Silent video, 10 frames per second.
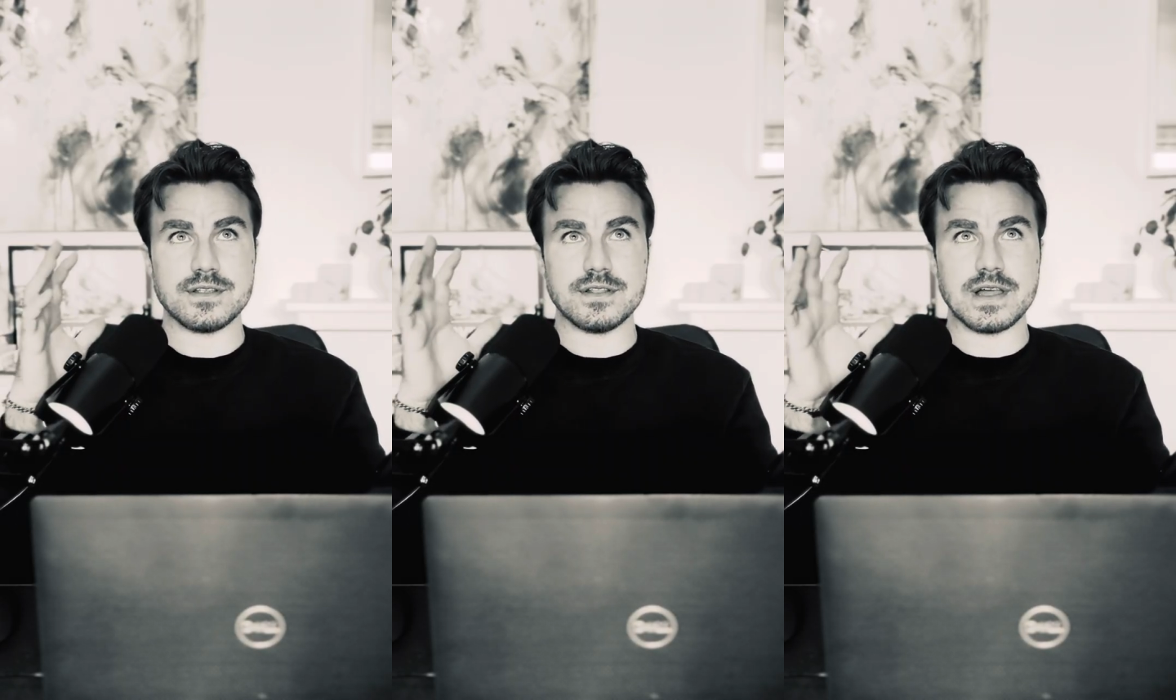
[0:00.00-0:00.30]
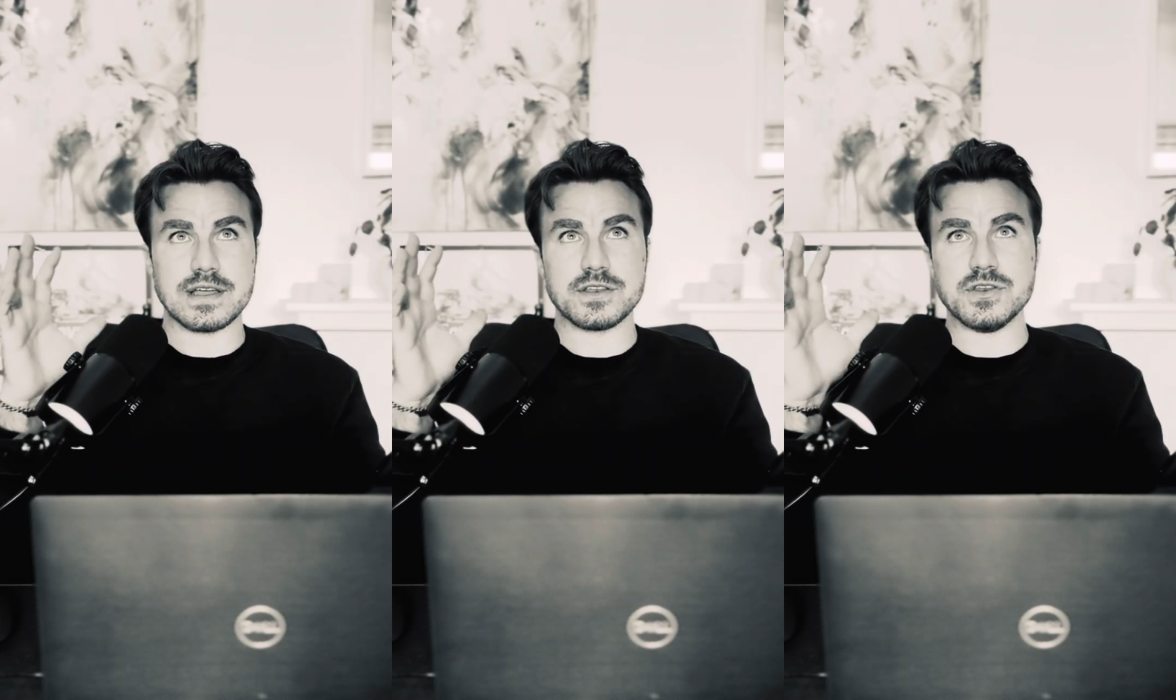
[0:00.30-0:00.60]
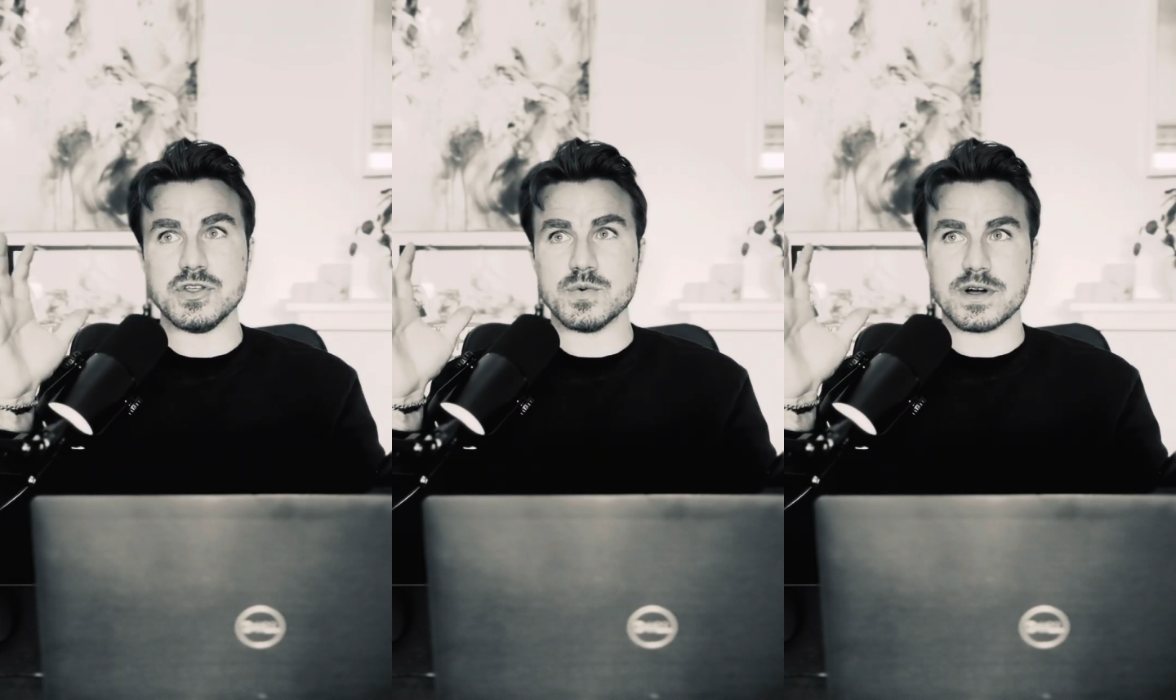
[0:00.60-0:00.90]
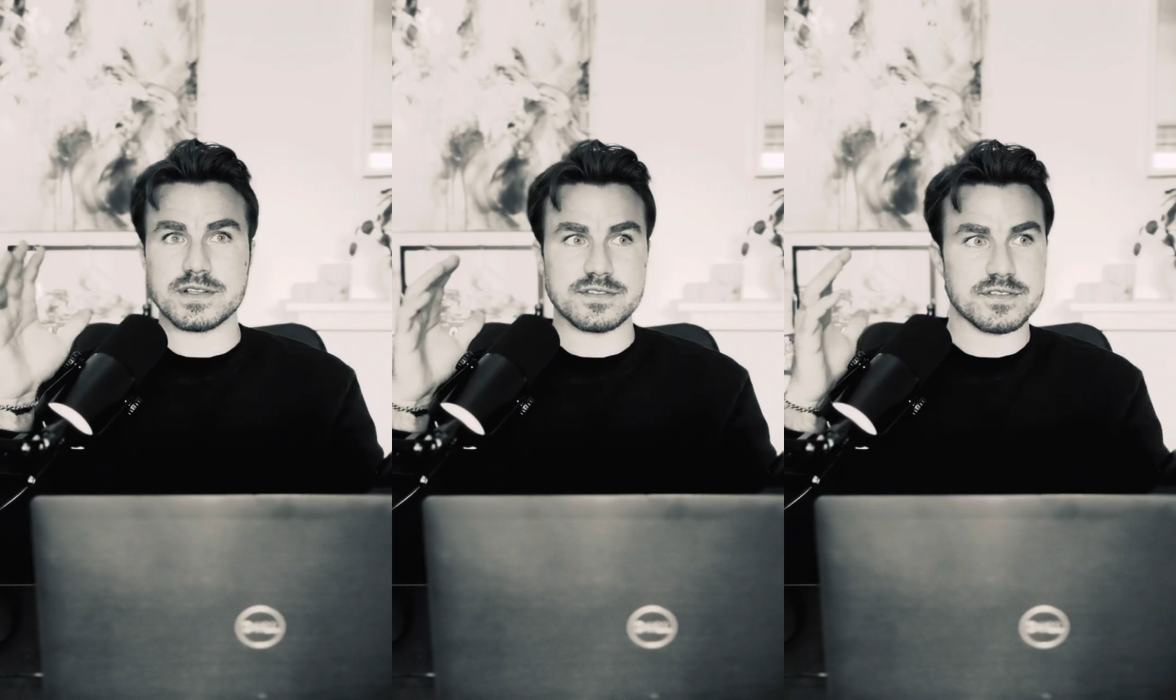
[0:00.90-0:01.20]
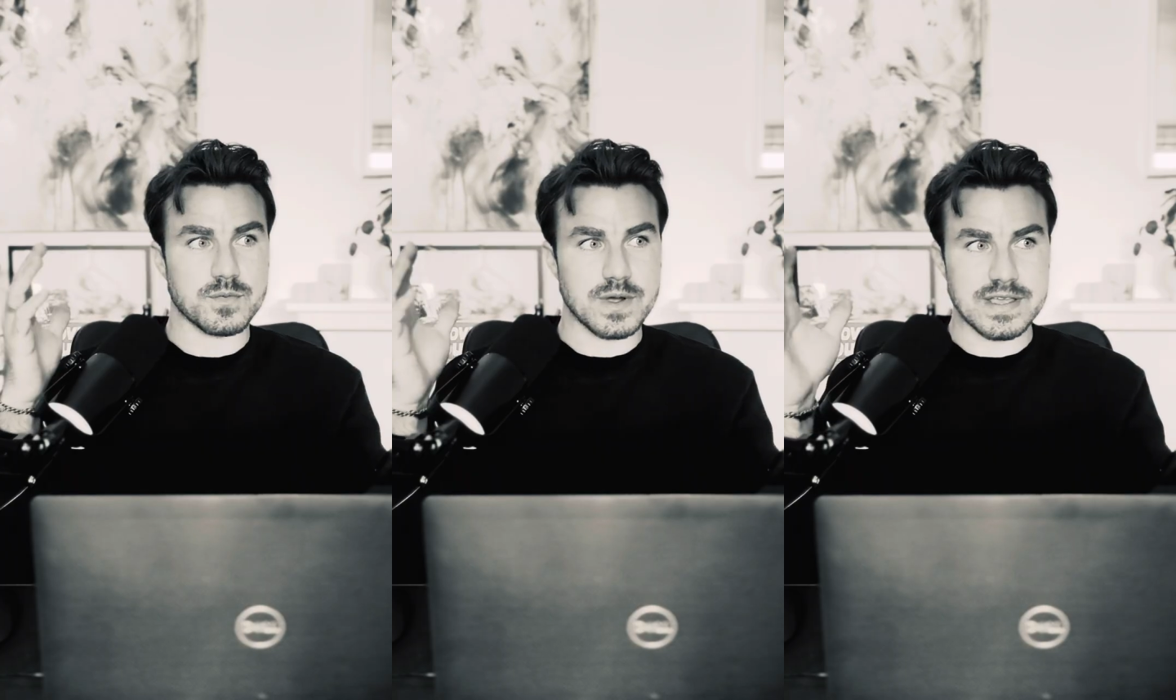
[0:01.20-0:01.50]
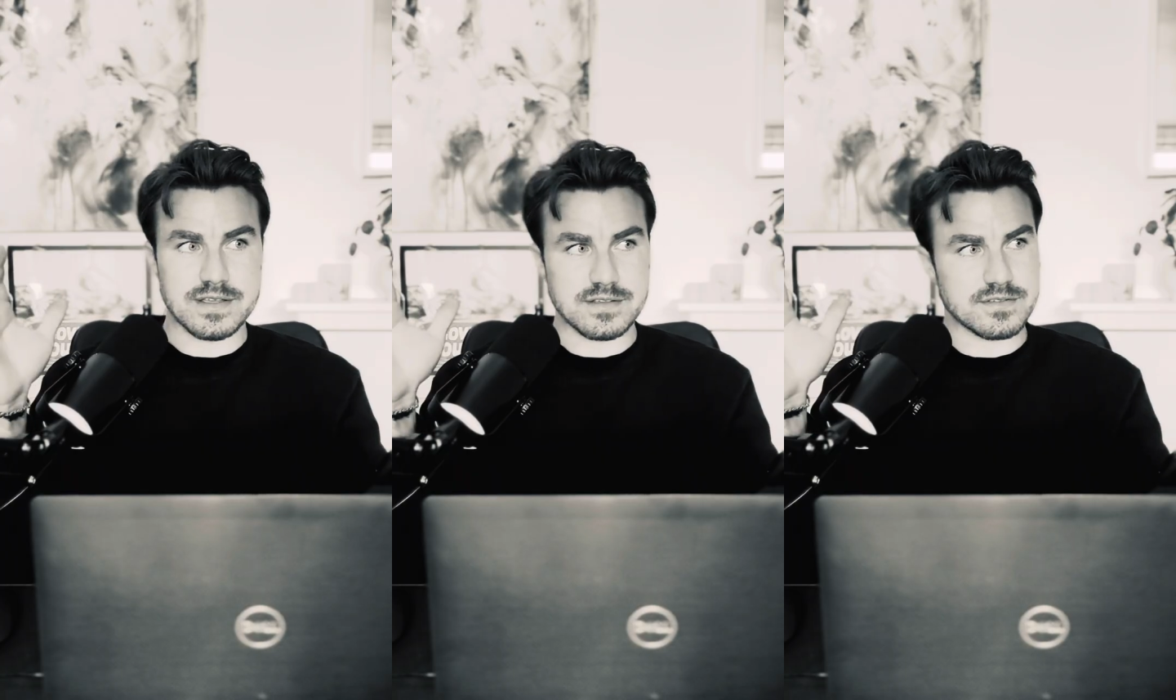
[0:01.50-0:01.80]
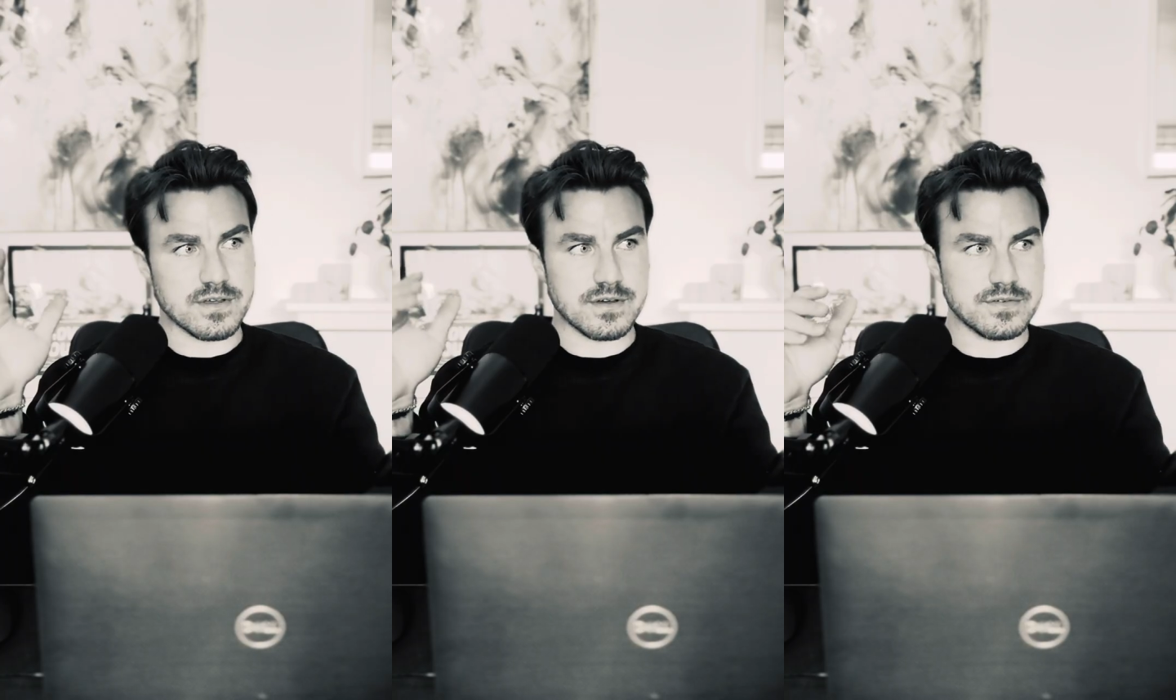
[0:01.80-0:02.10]
like nuanced ways
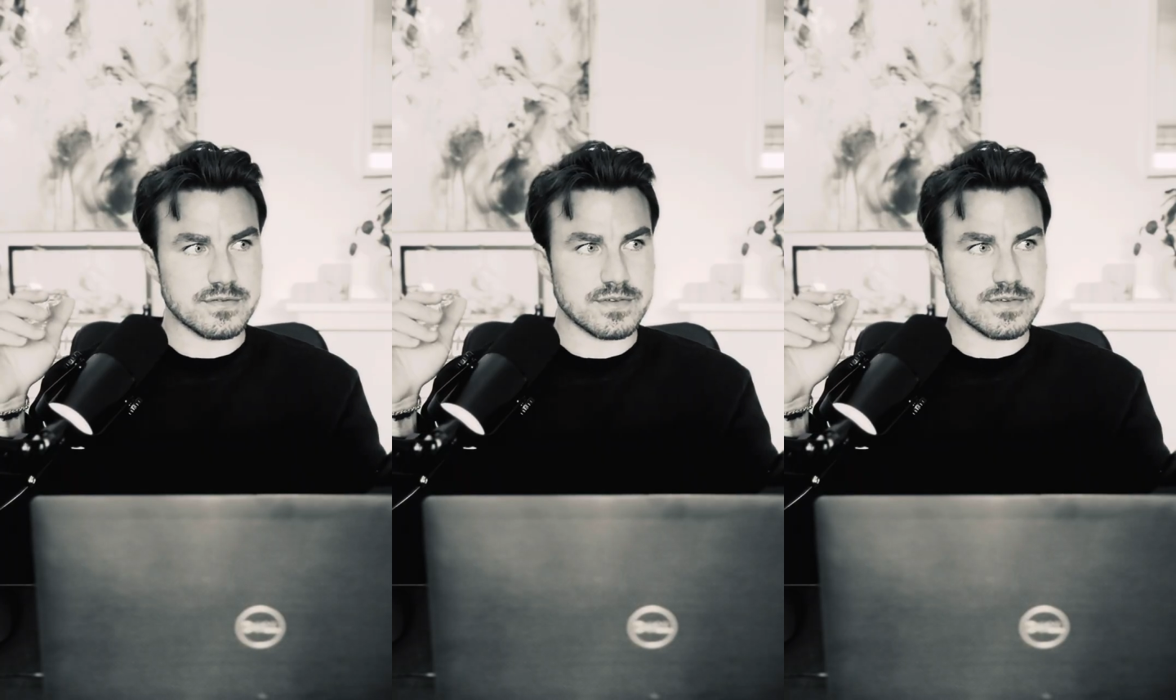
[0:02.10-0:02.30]
of